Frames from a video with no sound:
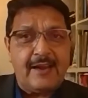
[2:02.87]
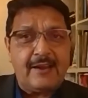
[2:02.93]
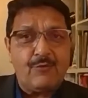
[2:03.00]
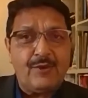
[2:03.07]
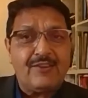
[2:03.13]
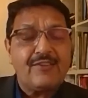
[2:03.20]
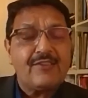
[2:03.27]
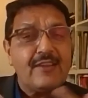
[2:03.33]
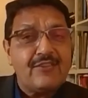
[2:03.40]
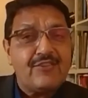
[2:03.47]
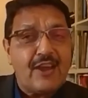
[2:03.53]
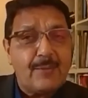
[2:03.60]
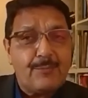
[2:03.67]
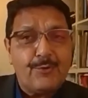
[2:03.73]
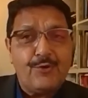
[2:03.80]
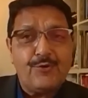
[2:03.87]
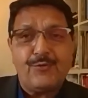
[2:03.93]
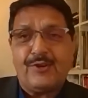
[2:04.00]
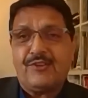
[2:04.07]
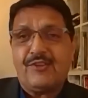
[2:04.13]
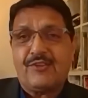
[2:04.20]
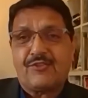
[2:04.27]
That which is in Jaipur,
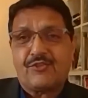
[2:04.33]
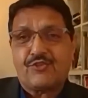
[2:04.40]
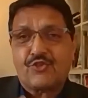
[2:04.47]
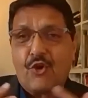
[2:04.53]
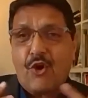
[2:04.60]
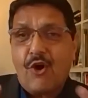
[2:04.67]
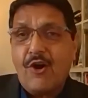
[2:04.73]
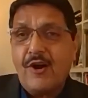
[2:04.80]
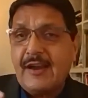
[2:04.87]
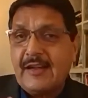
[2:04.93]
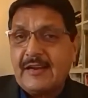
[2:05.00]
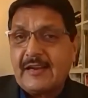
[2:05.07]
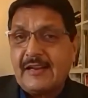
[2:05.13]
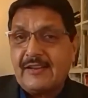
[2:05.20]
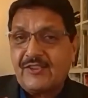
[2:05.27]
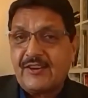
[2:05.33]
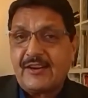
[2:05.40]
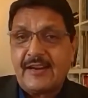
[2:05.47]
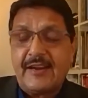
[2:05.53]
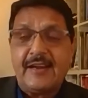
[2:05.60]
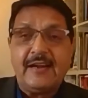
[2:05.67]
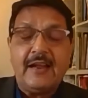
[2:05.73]
which is strong in culture
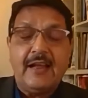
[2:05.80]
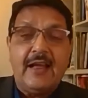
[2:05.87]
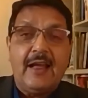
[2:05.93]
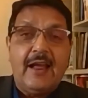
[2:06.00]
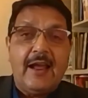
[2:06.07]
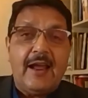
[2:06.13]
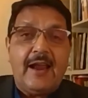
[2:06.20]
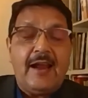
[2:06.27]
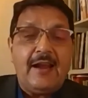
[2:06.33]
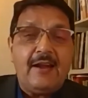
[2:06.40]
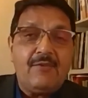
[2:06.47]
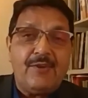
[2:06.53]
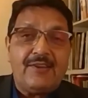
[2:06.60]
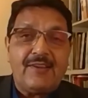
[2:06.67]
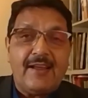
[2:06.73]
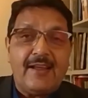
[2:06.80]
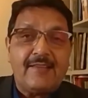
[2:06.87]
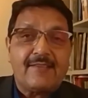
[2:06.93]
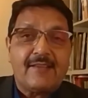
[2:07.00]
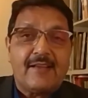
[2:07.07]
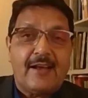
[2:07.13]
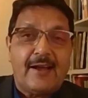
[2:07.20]
again, and which
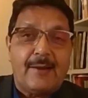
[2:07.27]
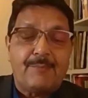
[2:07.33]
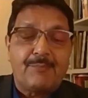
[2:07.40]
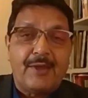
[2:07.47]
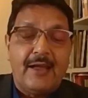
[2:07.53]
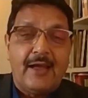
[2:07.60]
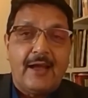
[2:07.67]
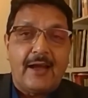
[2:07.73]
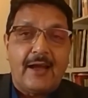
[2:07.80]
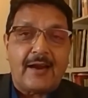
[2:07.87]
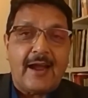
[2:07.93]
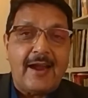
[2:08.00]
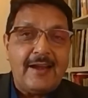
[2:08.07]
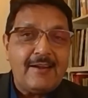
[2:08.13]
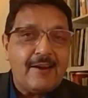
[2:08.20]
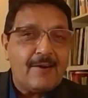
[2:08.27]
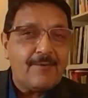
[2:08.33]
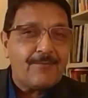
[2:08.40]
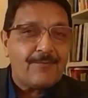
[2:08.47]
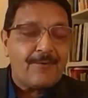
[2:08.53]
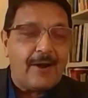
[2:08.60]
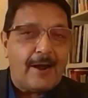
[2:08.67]
has a kind
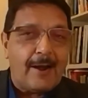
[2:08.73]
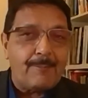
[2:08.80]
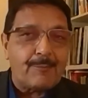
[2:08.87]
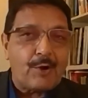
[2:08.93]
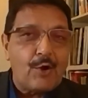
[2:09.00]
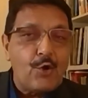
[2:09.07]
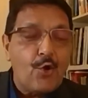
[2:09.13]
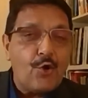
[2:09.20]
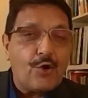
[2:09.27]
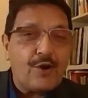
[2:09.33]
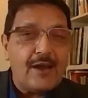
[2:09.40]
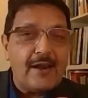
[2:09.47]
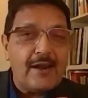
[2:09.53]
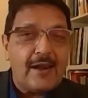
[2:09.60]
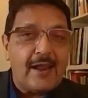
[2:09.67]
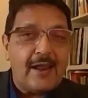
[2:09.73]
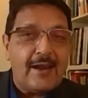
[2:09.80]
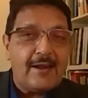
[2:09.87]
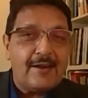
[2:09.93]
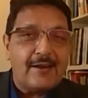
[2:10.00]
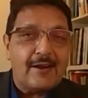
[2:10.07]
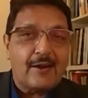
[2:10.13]
of local
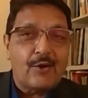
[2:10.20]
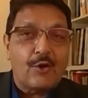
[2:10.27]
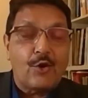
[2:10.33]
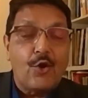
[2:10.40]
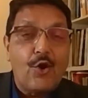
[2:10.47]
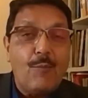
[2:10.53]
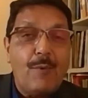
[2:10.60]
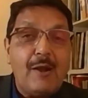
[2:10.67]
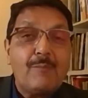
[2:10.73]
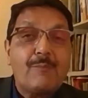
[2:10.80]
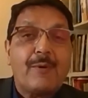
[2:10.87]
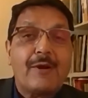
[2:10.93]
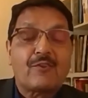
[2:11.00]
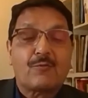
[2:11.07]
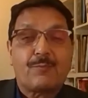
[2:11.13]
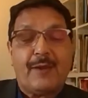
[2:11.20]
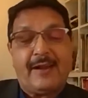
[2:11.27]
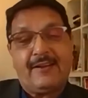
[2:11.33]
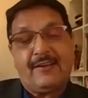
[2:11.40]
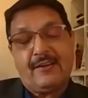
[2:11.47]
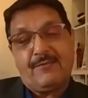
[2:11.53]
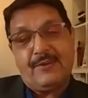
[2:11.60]
and global
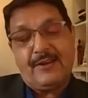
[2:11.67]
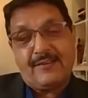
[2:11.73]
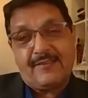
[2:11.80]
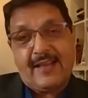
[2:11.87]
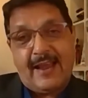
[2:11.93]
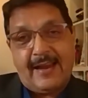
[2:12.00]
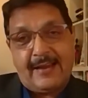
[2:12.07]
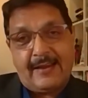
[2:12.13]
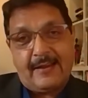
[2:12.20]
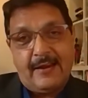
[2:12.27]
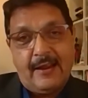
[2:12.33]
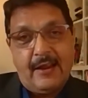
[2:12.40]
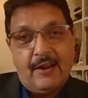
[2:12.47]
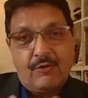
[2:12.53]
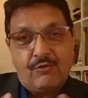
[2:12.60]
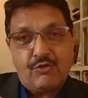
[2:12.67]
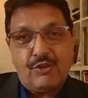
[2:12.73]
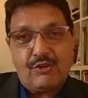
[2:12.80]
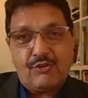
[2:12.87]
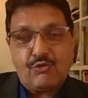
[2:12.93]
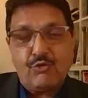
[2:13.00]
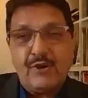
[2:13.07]
perspective in design. So
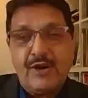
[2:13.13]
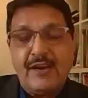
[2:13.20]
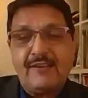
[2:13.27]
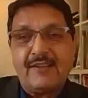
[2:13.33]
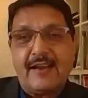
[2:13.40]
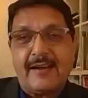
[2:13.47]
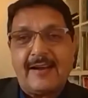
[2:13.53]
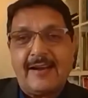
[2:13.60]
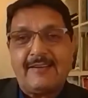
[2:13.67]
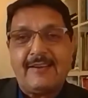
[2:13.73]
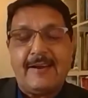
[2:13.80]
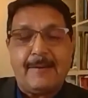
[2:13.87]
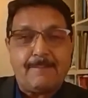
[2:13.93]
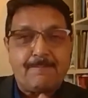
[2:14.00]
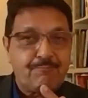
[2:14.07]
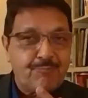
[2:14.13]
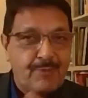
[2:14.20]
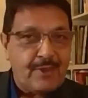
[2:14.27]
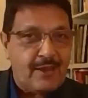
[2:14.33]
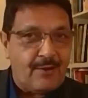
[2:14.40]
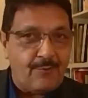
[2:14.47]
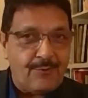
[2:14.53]
the students are getting
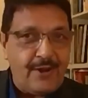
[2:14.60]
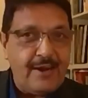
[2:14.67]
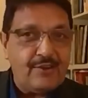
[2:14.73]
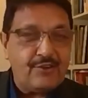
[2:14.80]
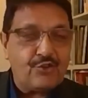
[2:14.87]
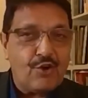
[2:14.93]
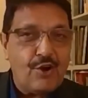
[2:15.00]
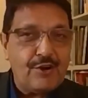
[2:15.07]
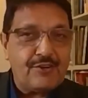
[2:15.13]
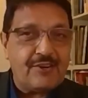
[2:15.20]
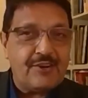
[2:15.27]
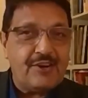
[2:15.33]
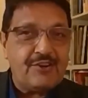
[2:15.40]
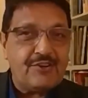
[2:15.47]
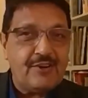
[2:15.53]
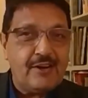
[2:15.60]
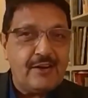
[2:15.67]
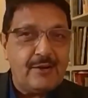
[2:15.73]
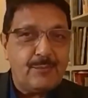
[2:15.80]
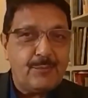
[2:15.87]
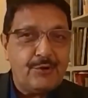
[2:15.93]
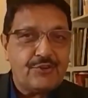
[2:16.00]
very strong traditional
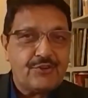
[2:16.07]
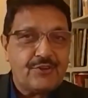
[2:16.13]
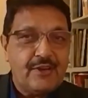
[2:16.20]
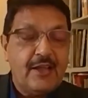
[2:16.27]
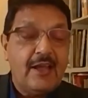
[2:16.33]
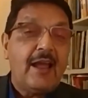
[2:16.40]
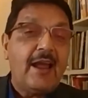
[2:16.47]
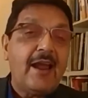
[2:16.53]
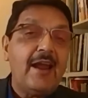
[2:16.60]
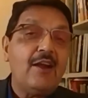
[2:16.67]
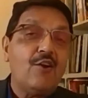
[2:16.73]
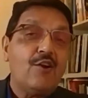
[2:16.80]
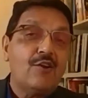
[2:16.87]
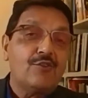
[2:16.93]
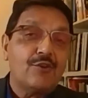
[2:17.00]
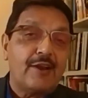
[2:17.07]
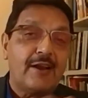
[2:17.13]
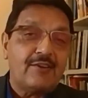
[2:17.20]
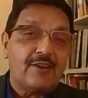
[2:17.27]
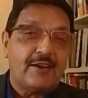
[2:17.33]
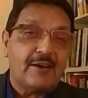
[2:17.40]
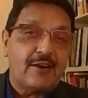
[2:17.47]
inputs and also
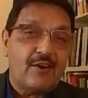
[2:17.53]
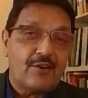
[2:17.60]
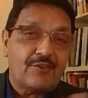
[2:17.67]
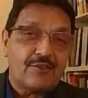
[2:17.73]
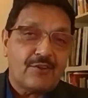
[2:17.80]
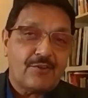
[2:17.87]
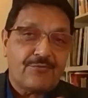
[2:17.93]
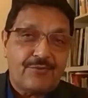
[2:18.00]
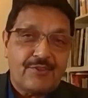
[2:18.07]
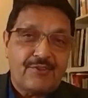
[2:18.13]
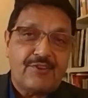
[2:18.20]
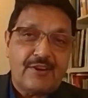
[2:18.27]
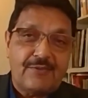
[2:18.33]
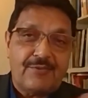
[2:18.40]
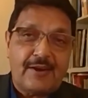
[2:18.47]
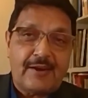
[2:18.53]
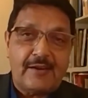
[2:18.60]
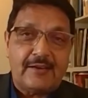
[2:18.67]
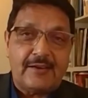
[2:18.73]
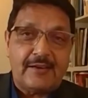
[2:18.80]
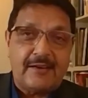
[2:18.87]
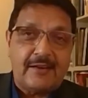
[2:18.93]
getting lots of visiting
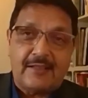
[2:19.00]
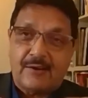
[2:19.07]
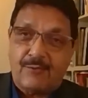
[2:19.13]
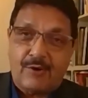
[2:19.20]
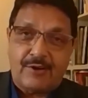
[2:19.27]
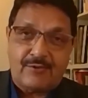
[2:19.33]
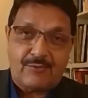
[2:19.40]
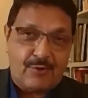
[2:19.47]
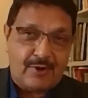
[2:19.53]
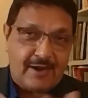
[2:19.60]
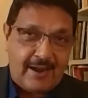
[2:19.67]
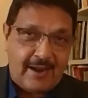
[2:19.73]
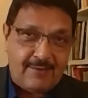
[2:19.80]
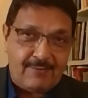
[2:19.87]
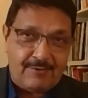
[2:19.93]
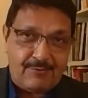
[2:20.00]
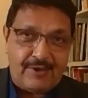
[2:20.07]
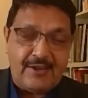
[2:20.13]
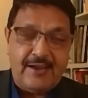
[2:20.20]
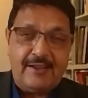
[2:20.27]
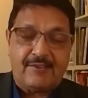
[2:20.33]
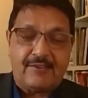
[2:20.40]
faculty and other what I have
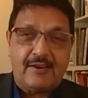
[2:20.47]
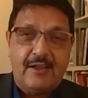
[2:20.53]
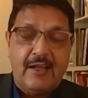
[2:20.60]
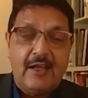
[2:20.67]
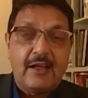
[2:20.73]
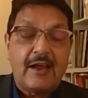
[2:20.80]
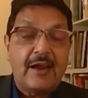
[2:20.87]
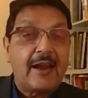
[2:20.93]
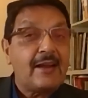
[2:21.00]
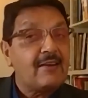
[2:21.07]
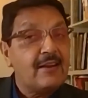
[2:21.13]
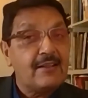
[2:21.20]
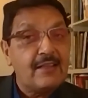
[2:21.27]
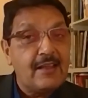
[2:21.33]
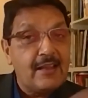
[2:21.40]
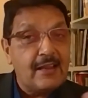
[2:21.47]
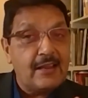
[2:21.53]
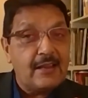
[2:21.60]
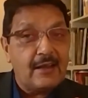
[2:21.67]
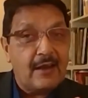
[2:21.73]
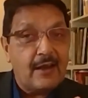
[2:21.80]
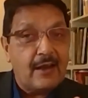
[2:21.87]
witnessed, getting
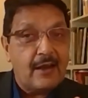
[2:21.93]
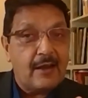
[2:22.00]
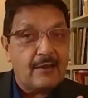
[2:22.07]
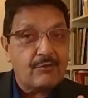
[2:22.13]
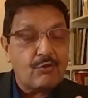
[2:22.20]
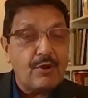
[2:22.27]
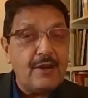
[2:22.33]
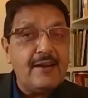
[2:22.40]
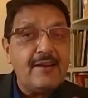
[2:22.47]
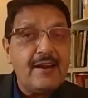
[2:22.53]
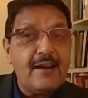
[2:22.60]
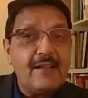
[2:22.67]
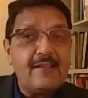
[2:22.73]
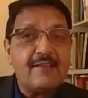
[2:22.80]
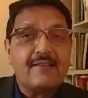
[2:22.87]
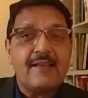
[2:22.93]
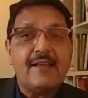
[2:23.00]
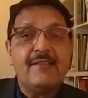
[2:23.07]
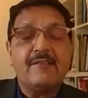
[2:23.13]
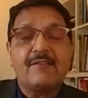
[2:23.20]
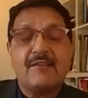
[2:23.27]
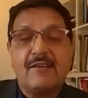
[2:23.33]
the so in real
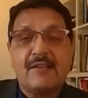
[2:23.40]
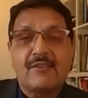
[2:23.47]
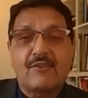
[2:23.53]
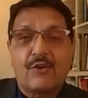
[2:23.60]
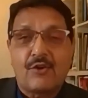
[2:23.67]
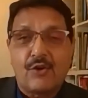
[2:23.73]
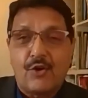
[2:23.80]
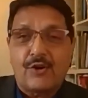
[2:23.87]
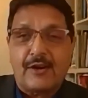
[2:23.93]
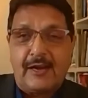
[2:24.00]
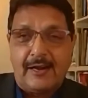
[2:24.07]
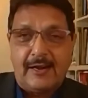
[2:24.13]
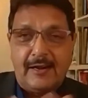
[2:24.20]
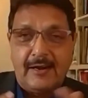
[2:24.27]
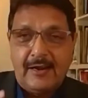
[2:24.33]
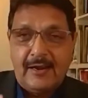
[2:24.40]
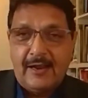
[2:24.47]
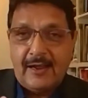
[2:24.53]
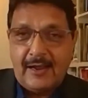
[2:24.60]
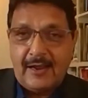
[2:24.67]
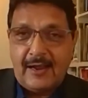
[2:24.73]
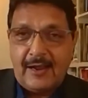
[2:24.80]
sense it is local
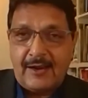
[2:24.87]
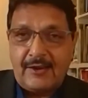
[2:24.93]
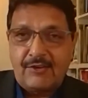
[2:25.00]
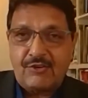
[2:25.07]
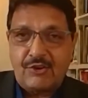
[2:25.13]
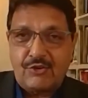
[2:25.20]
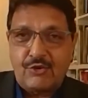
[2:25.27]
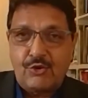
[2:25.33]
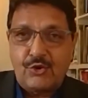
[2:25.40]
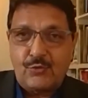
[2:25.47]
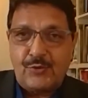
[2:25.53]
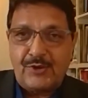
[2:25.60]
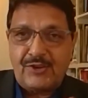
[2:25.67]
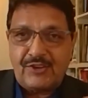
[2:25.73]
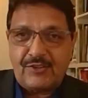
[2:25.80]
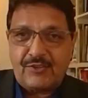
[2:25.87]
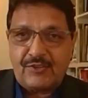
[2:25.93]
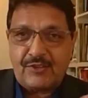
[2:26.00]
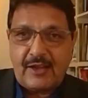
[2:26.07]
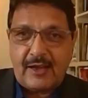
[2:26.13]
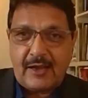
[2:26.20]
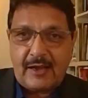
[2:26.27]
institute which is